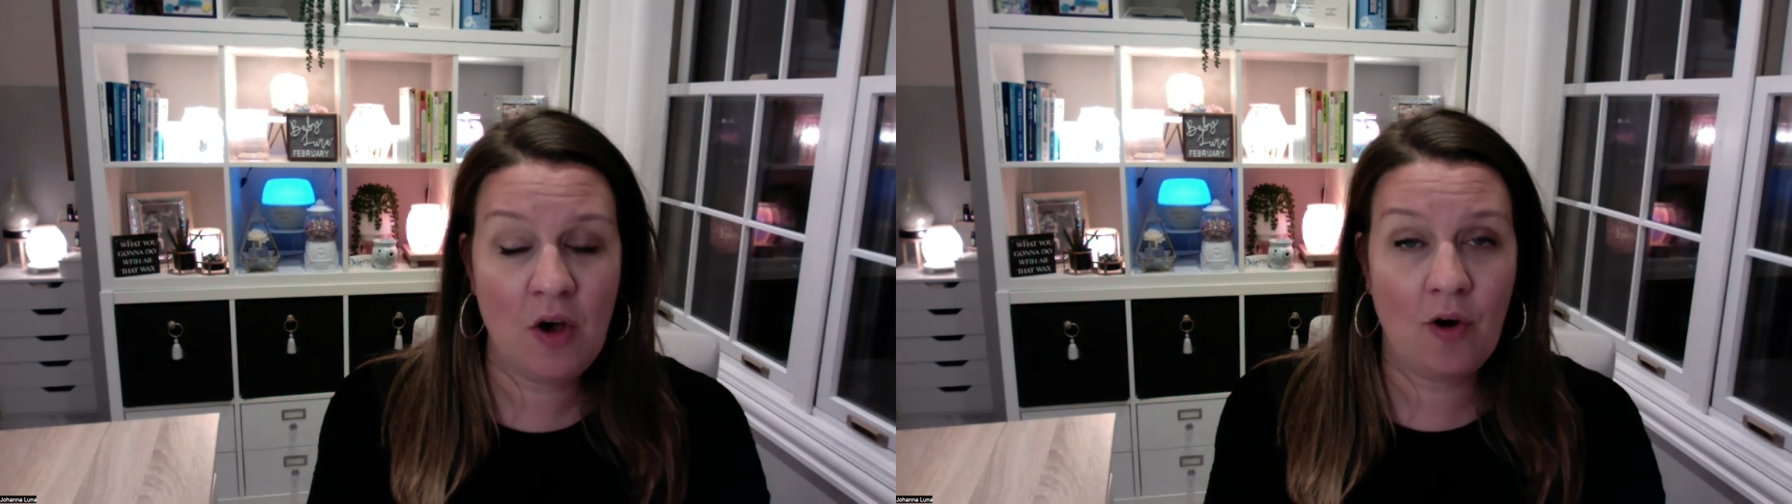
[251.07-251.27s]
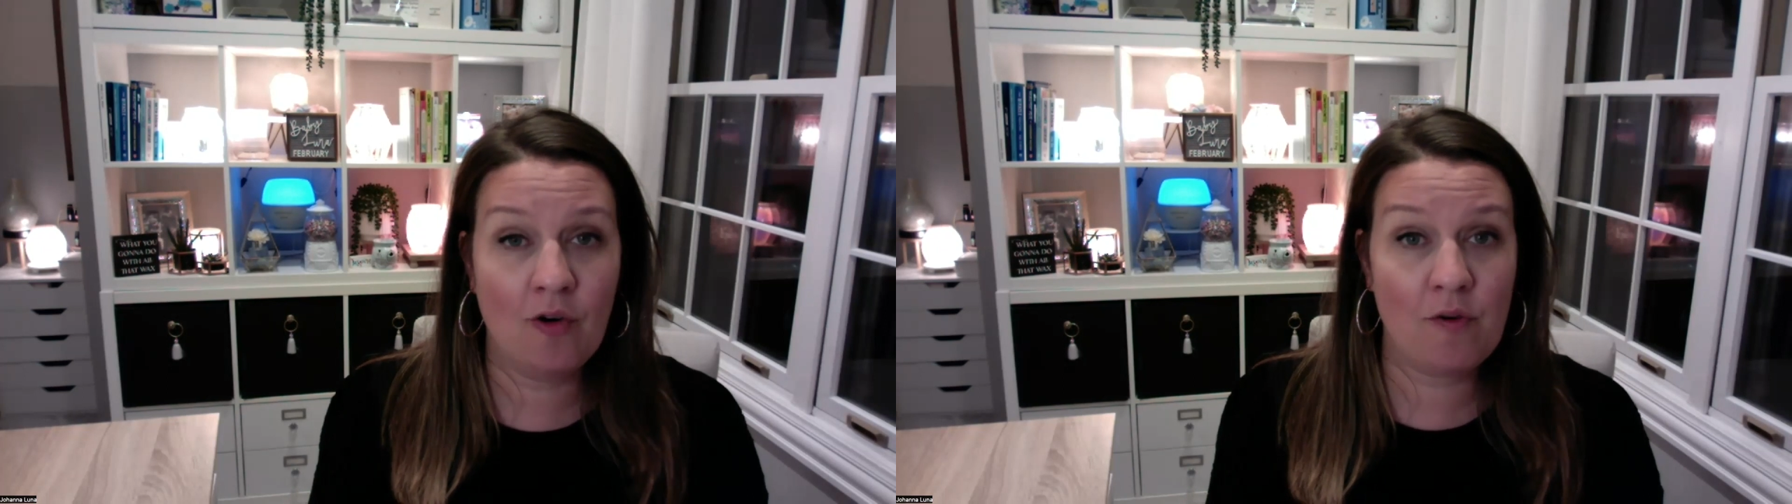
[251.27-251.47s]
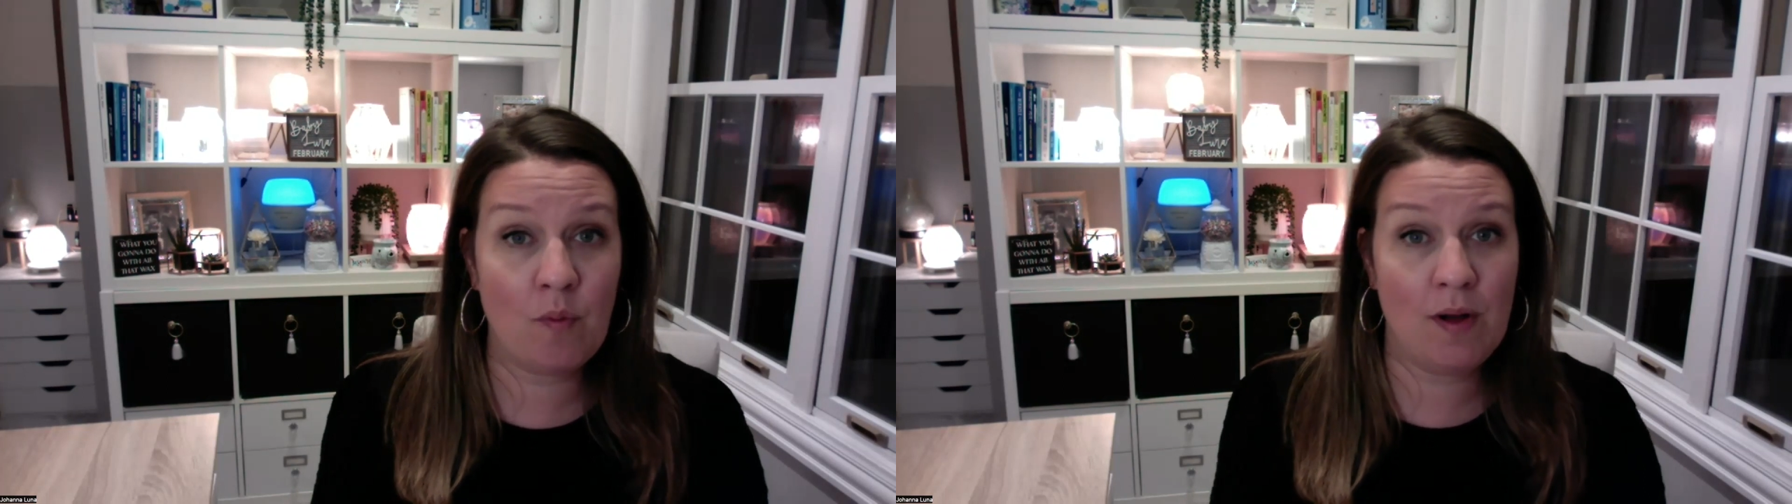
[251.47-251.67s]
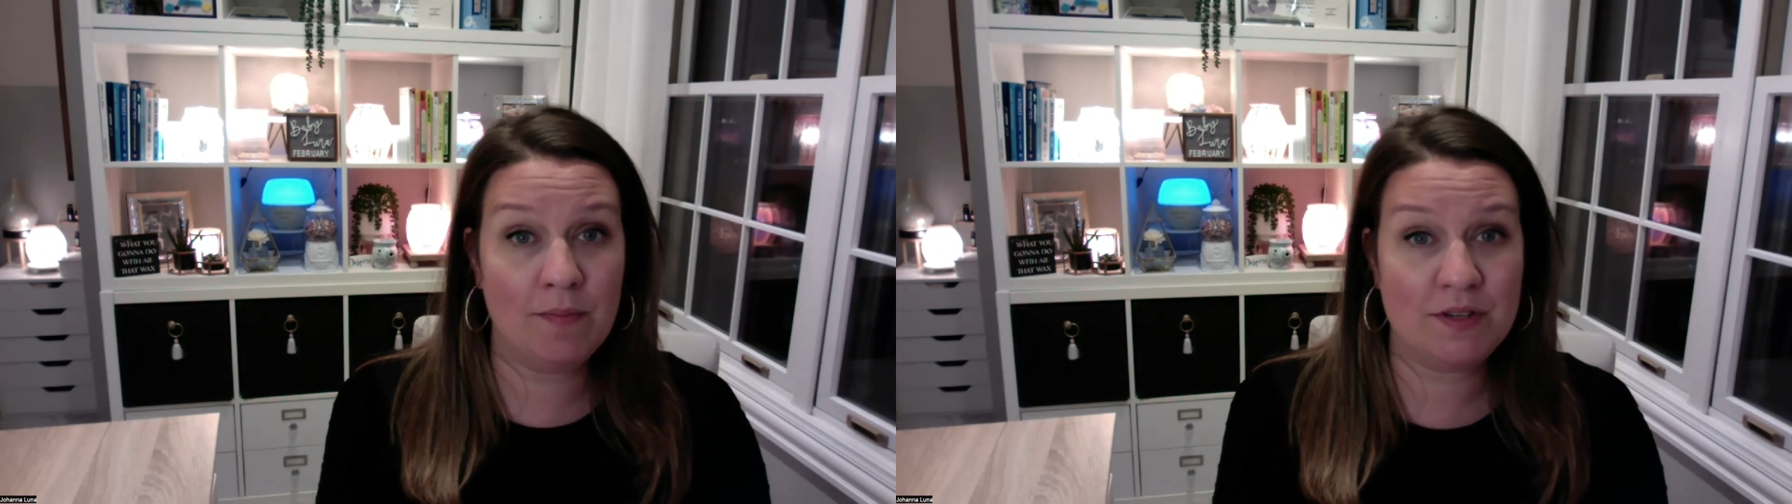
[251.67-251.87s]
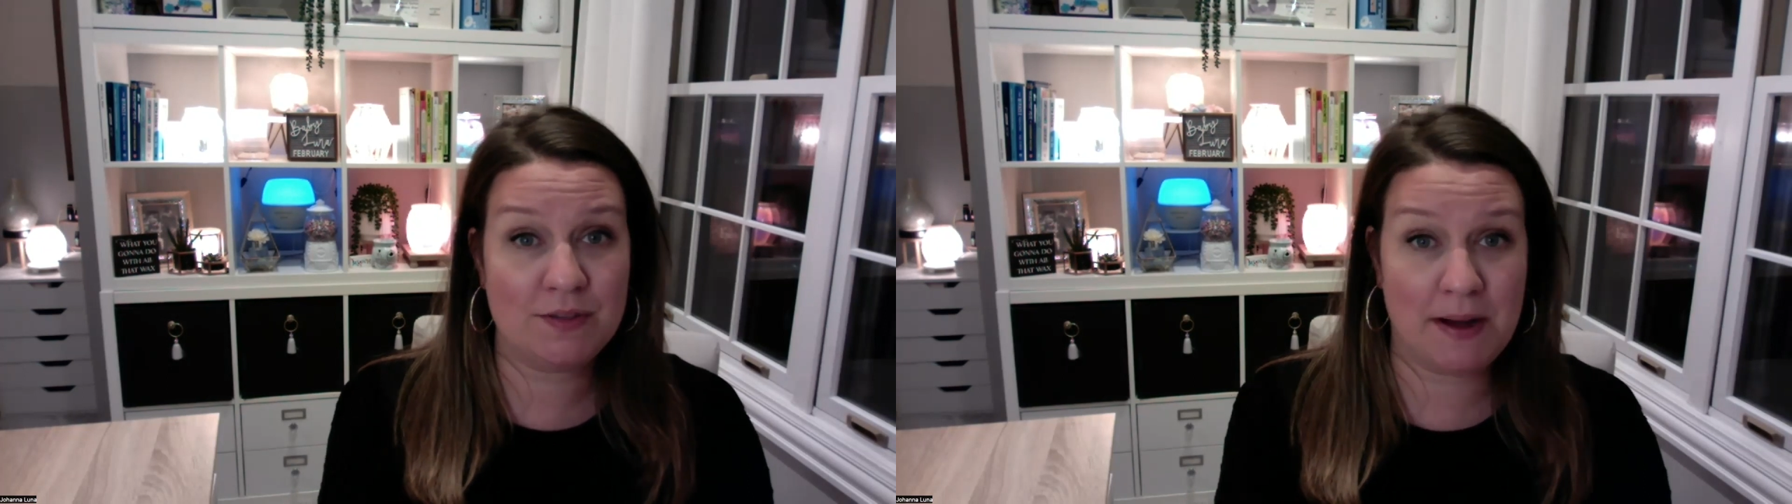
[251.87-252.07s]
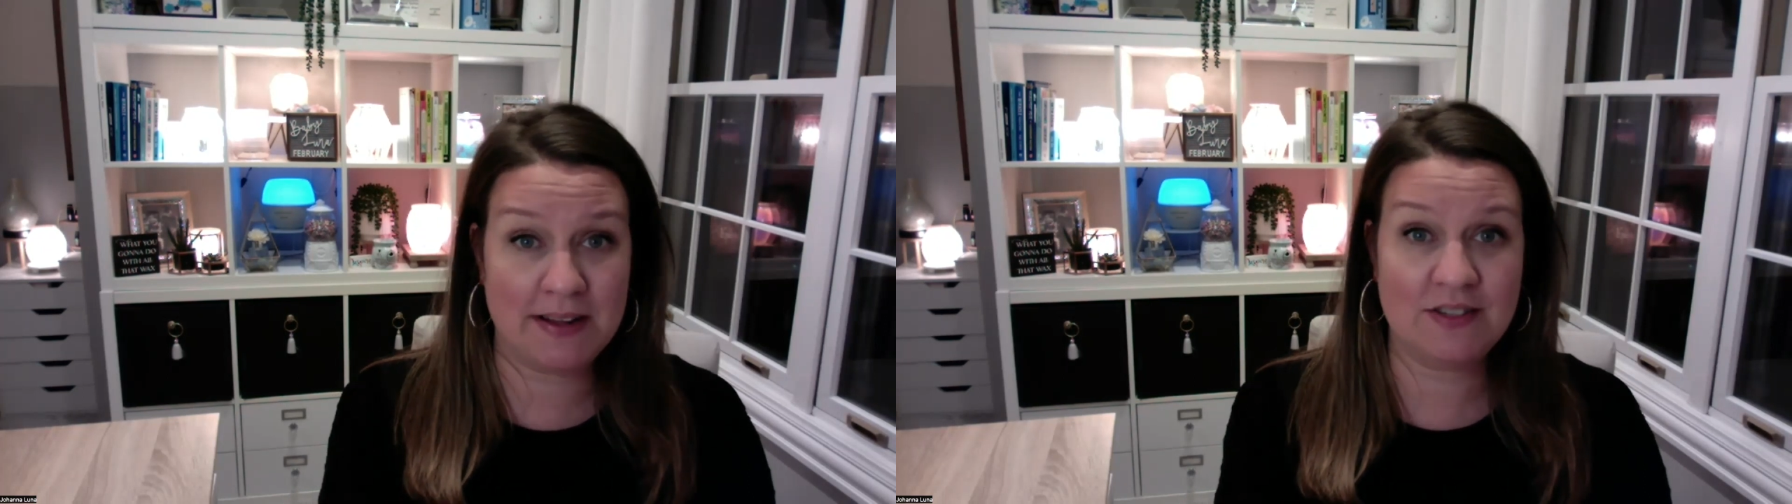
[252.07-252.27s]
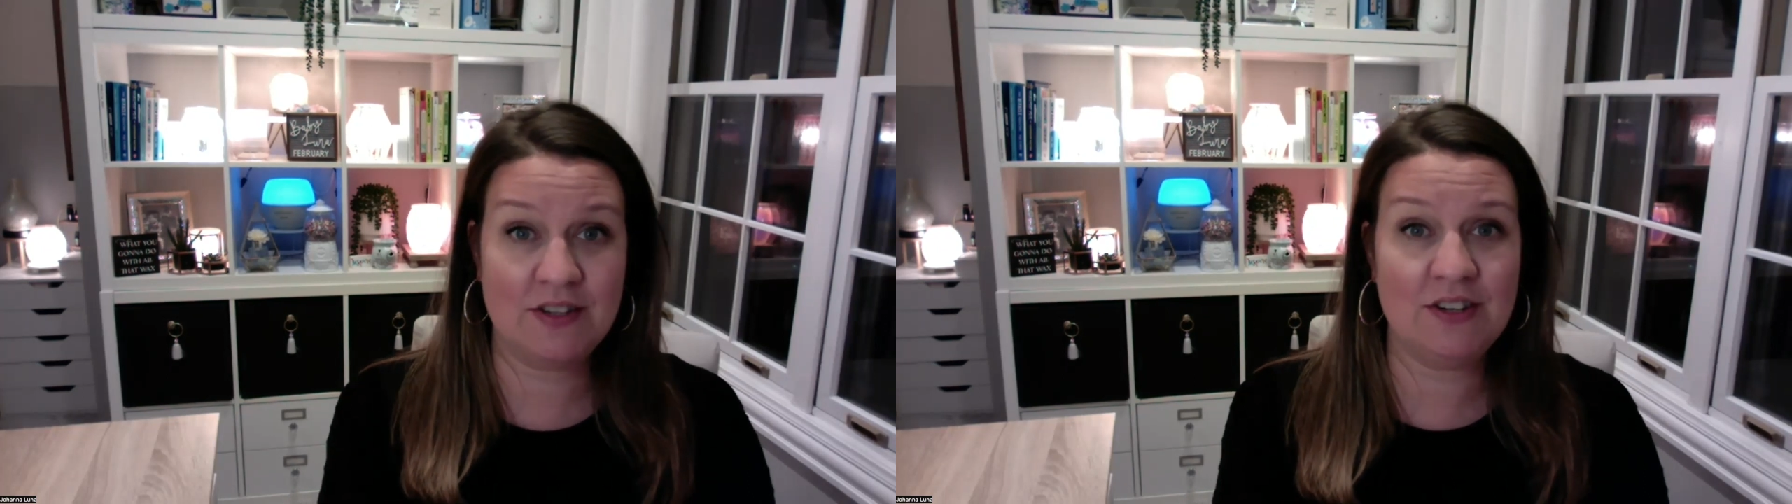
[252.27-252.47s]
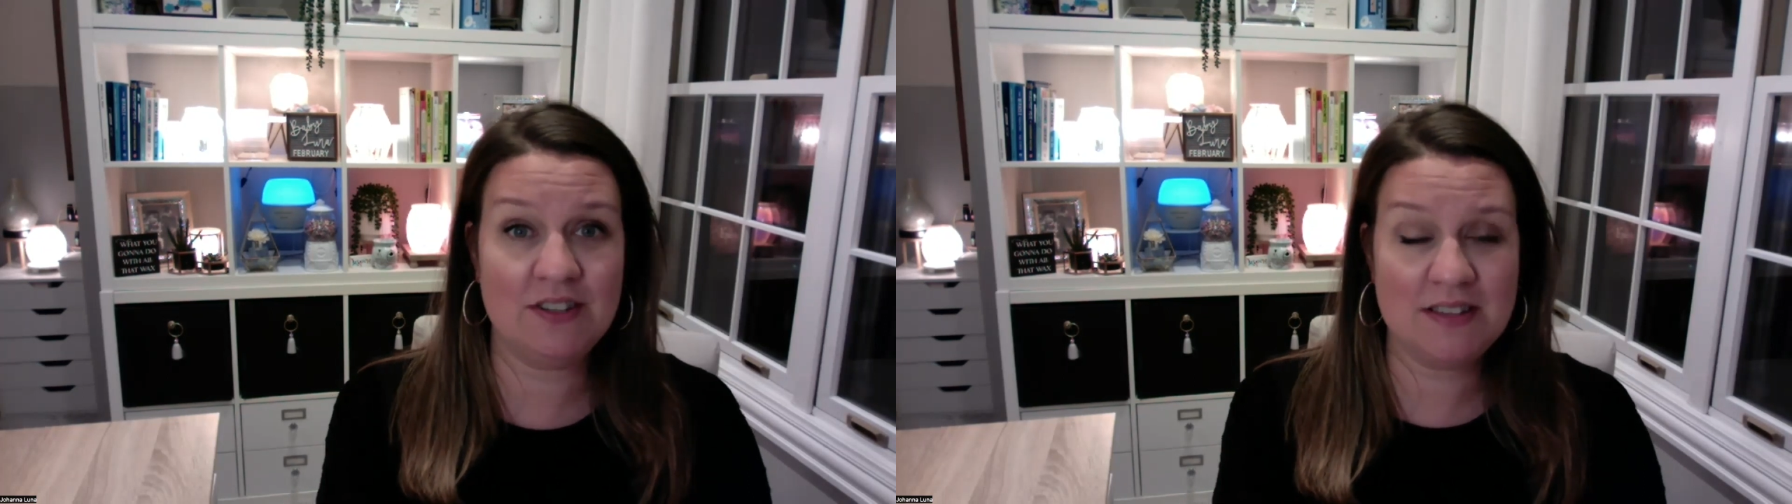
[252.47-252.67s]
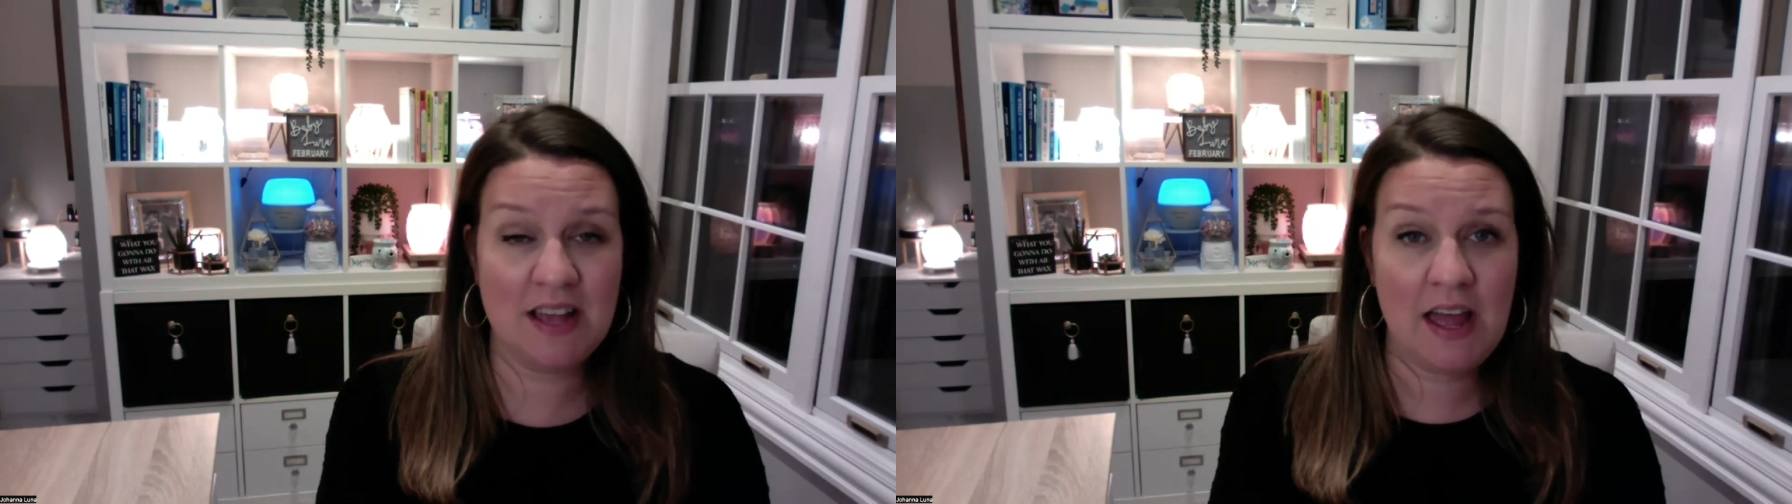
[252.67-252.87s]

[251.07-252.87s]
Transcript: overwhelmed sponsors,